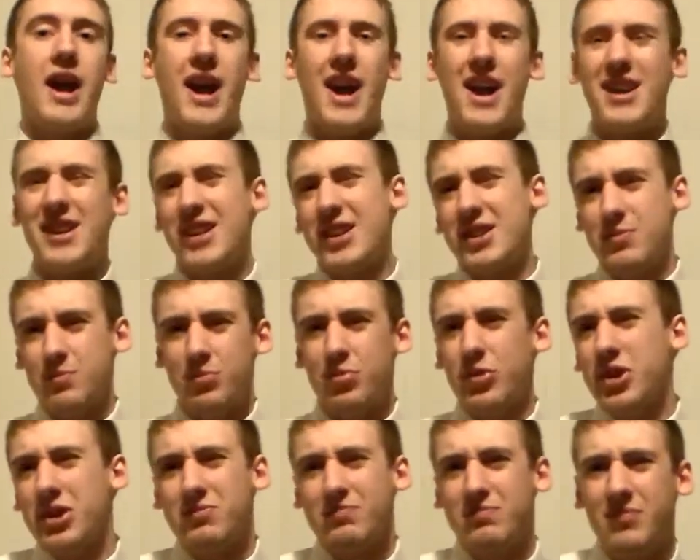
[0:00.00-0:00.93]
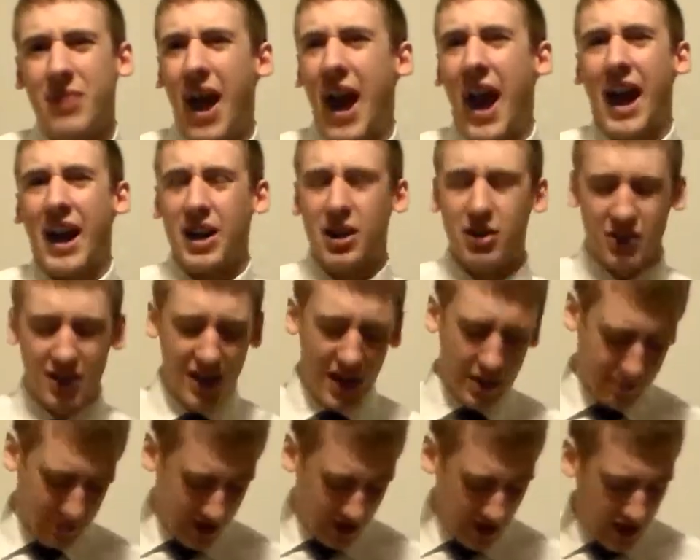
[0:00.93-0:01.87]
And it's pretty
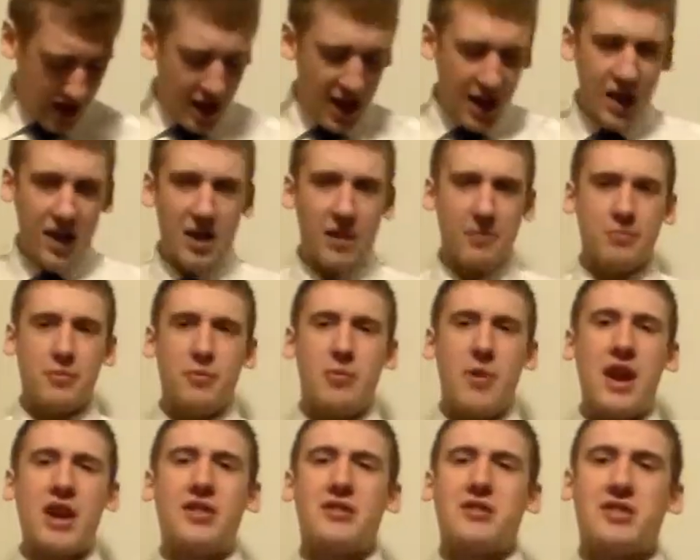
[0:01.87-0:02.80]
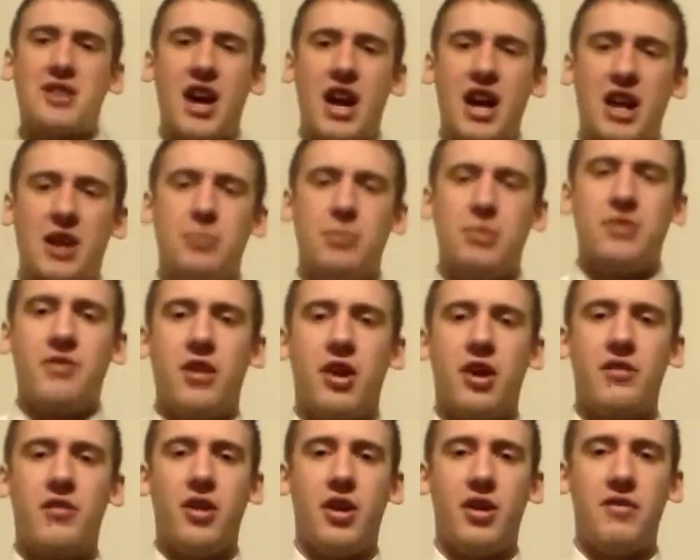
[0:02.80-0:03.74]
accurate. I mean, regular's not going to be
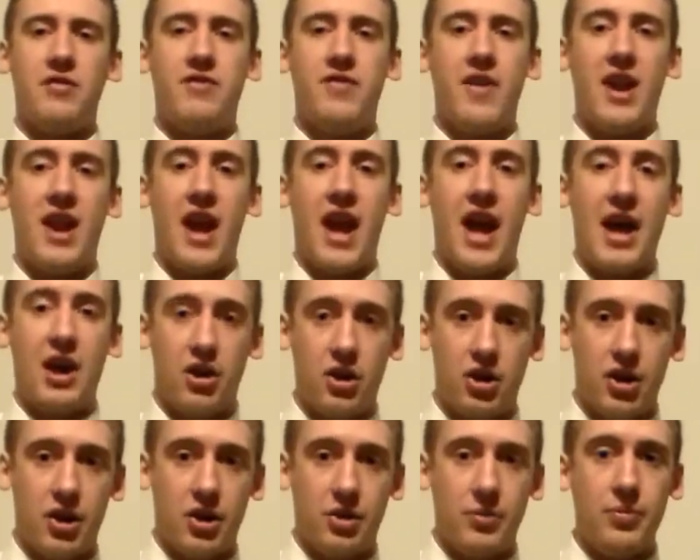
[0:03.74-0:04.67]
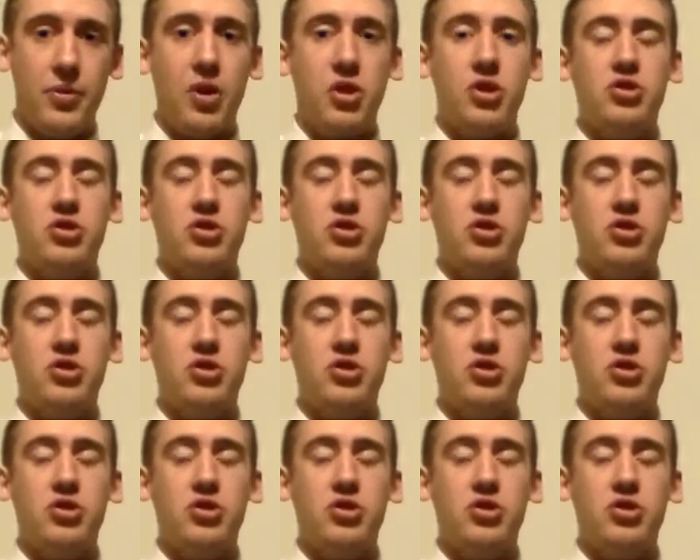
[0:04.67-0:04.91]
very, very fit at all.